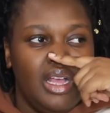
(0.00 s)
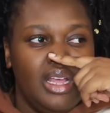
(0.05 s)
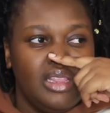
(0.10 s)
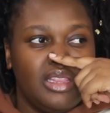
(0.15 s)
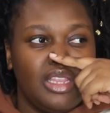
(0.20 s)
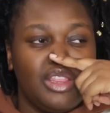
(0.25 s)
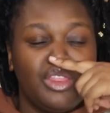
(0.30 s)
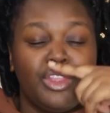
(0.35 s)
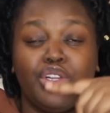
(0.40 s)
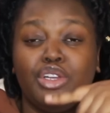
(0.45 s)
The
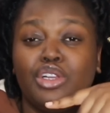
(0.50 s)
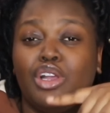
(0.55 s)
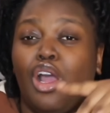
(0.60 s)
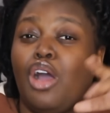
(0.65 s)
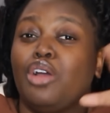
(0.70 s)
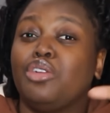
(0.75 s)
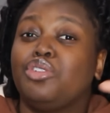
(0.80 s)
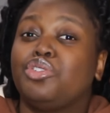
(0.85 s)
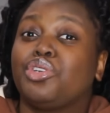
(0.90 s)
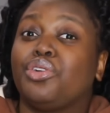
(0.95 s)
third
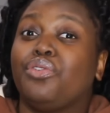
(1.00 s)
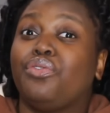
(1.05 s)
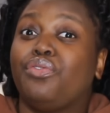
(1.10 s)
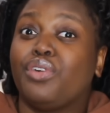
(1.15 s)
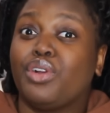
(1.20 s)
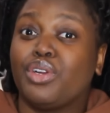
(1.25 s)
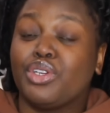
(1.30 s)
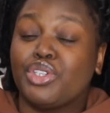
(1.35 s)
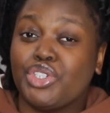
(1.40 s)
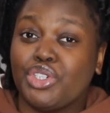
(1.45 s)

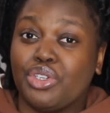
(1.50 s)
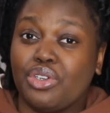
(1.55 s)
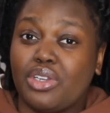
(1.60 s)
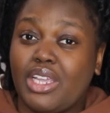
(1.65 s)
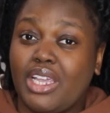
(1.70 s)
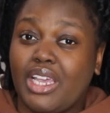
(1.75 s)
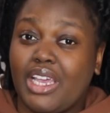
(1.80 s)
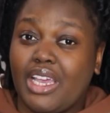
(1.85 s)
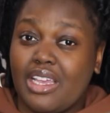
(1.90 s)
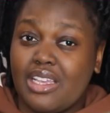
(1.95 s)
controversial
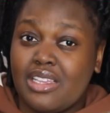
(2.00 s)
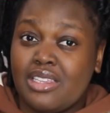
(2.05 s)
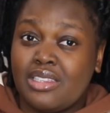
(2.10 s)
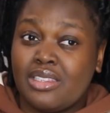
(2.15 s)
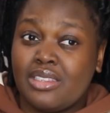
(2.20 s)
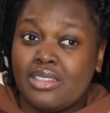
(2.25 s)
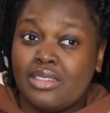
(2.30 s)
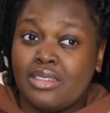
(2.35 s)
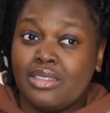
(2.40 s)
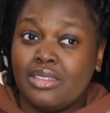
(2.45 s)

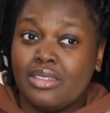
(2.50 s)
kiss.